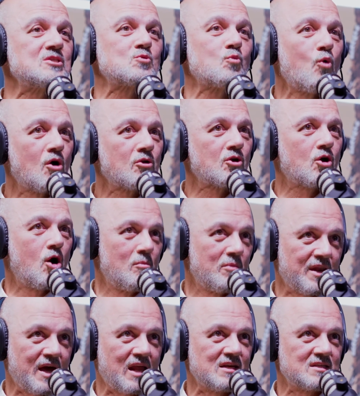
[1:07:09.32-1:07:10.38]
is one
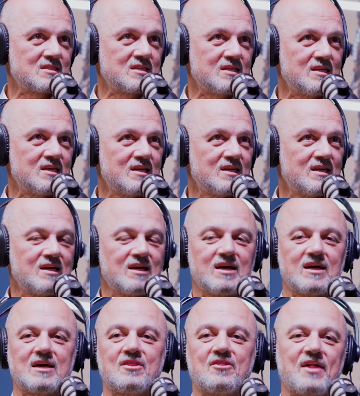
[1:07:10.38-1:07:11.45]
commonality,
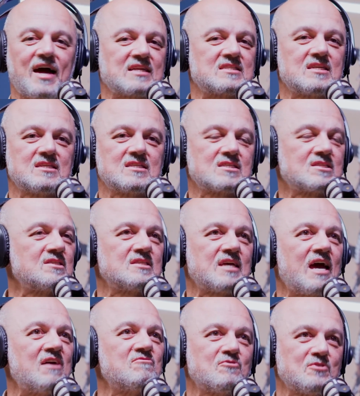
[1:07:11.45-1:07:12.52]
and that is that
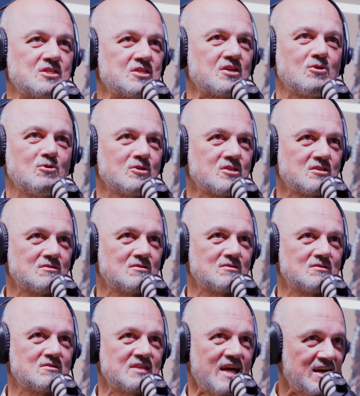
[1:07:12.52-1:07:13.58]
every single
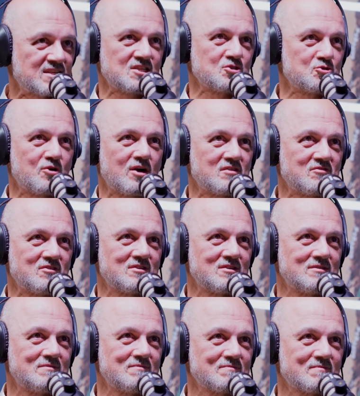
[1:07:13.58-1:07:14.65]
taxi driver
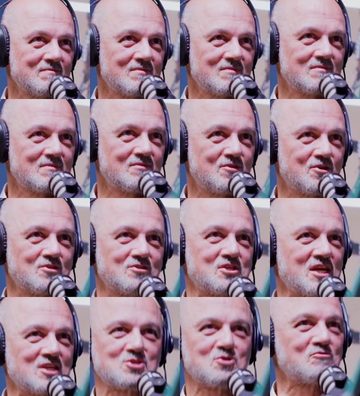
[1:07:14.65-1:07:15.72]
that
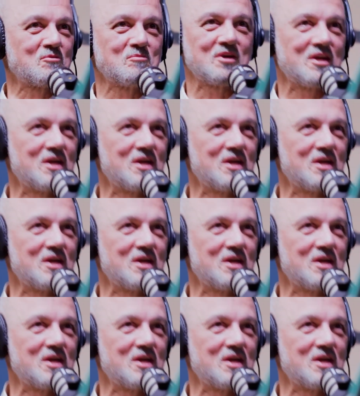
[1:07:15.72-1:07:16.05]
takes you from